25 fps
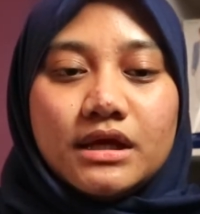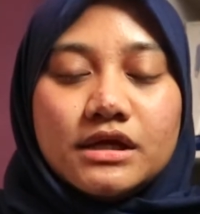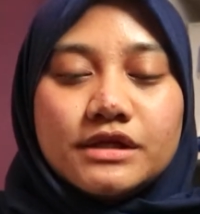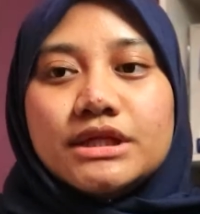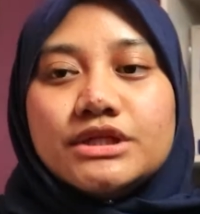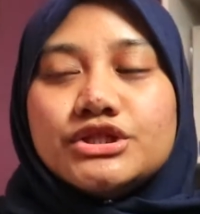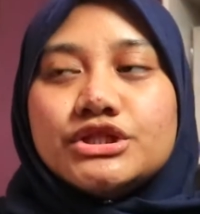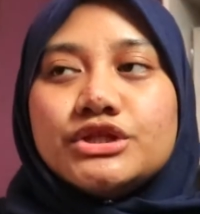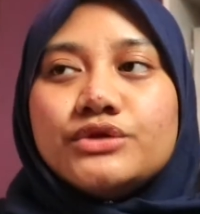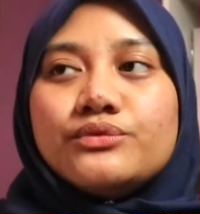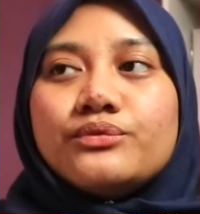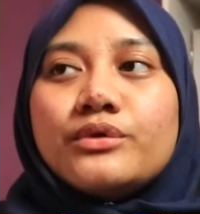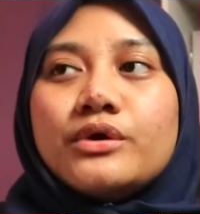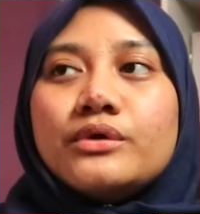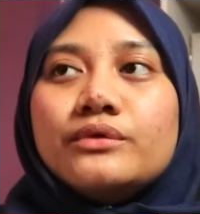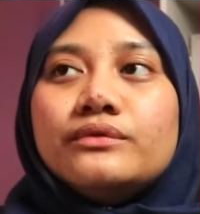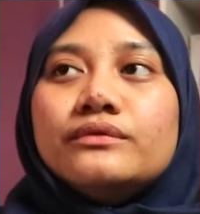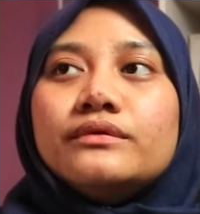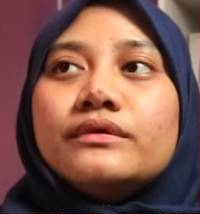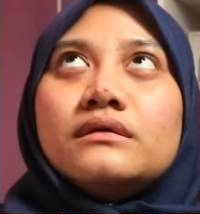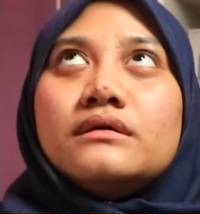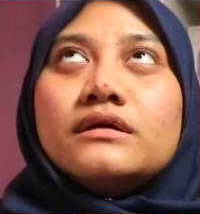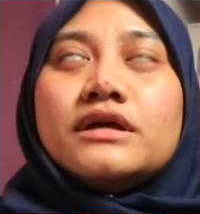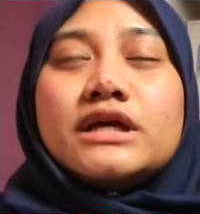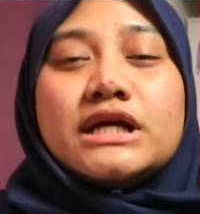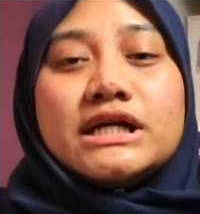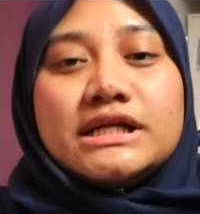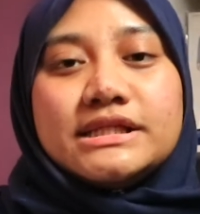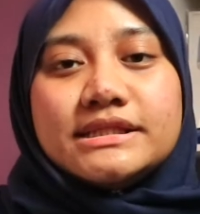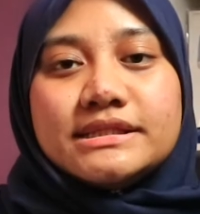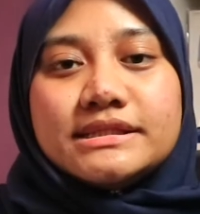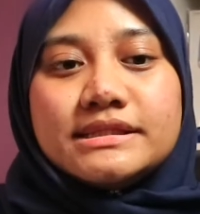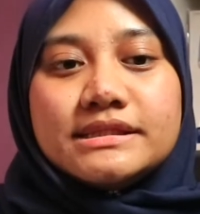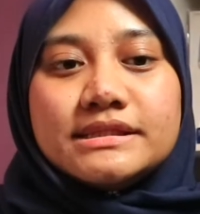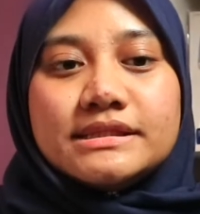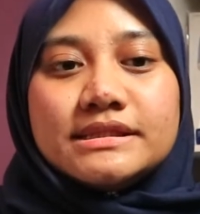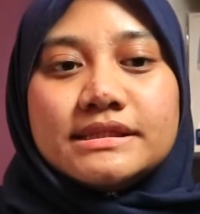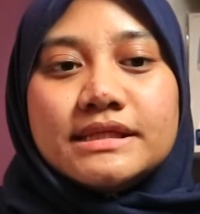She wrote
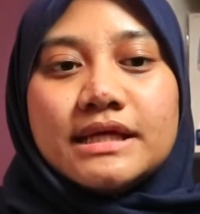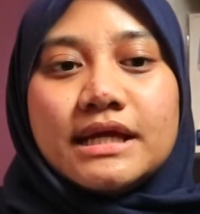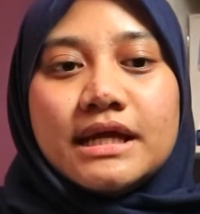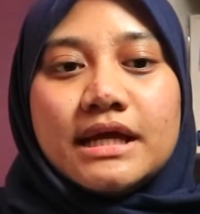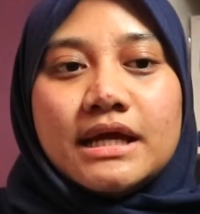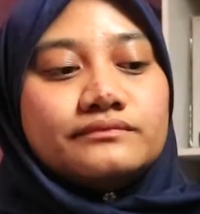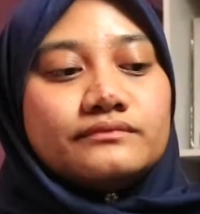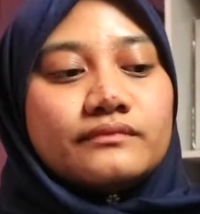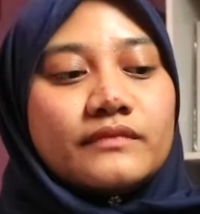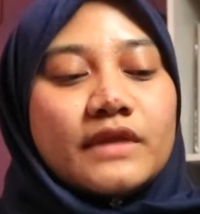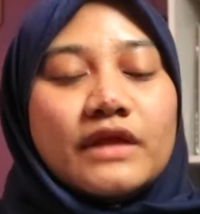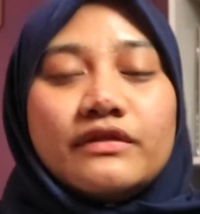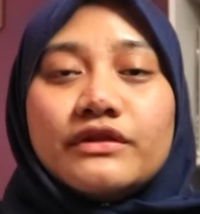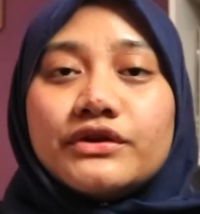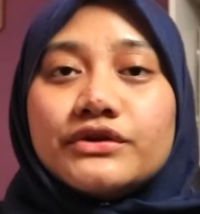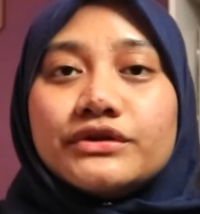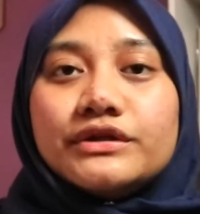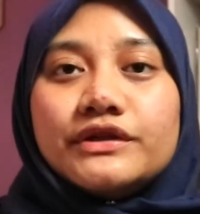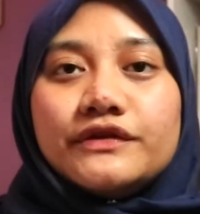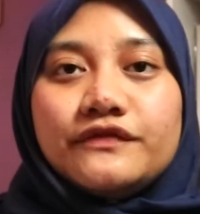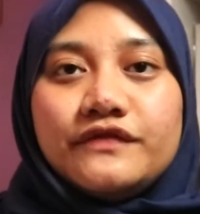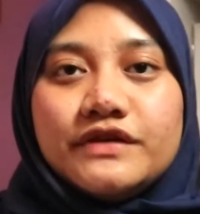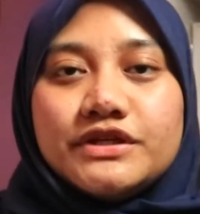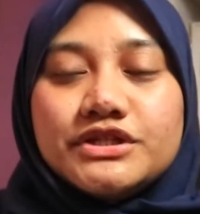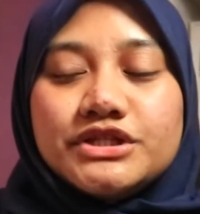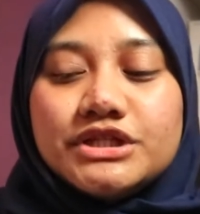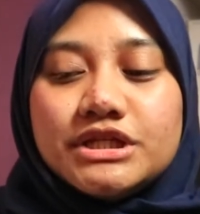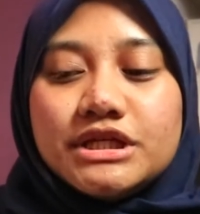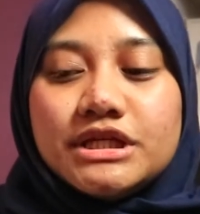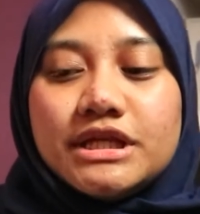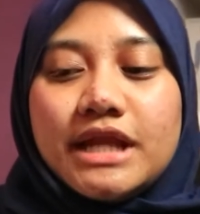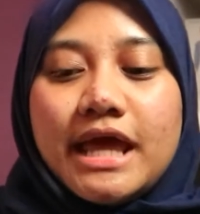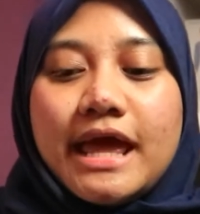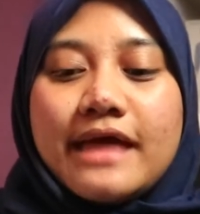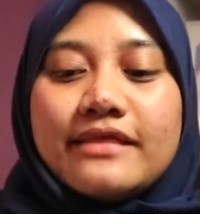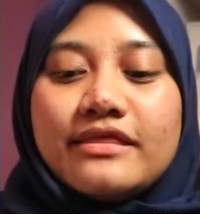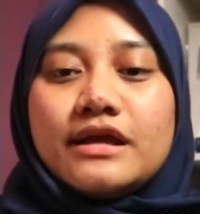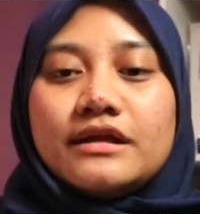Gus literally fiction,
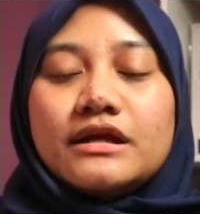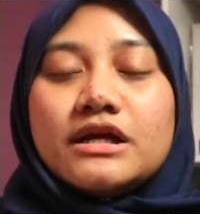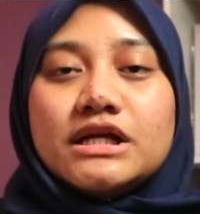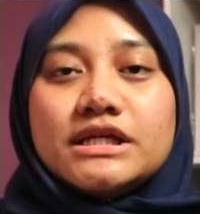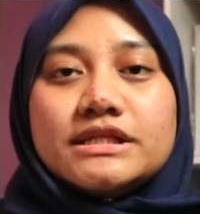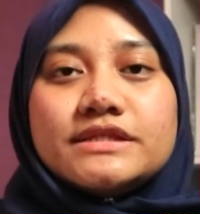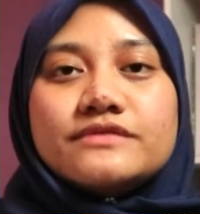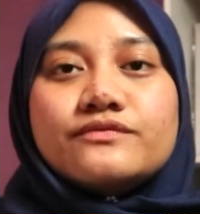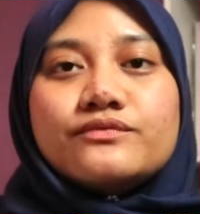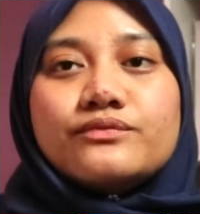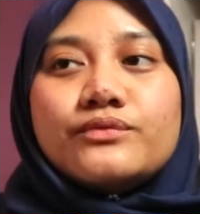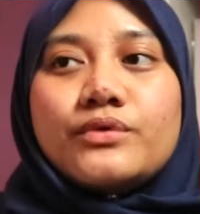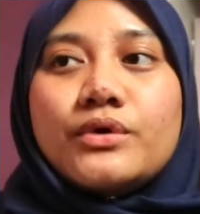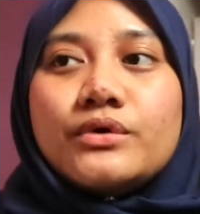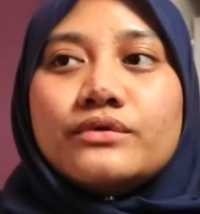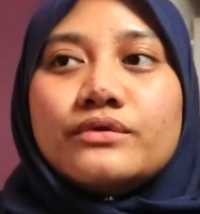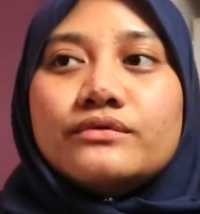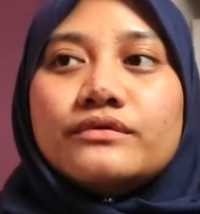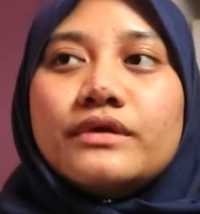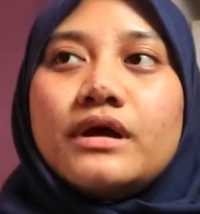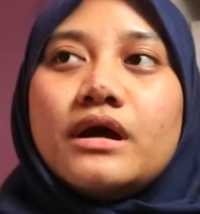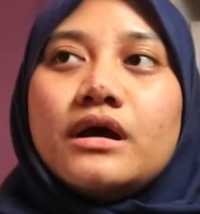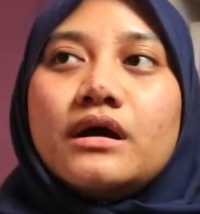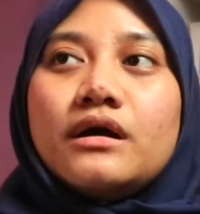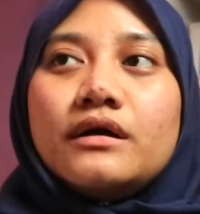and Gus wrote